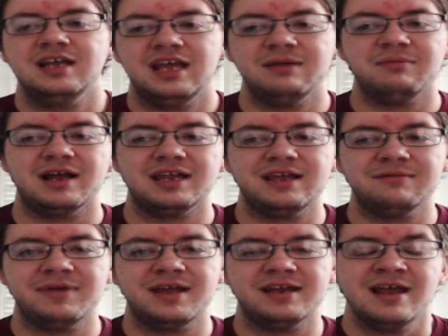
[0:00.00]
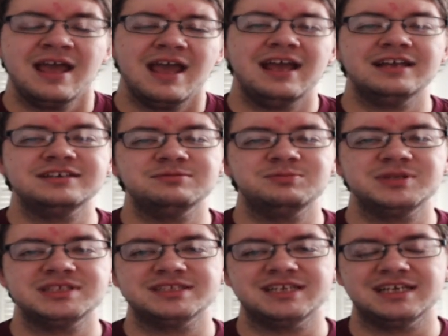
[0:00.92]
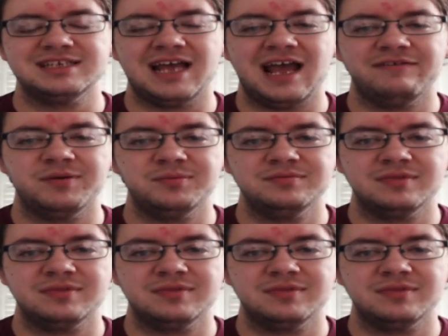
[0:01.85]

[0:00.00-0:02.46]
in my campaign, and it would be just nice to have them.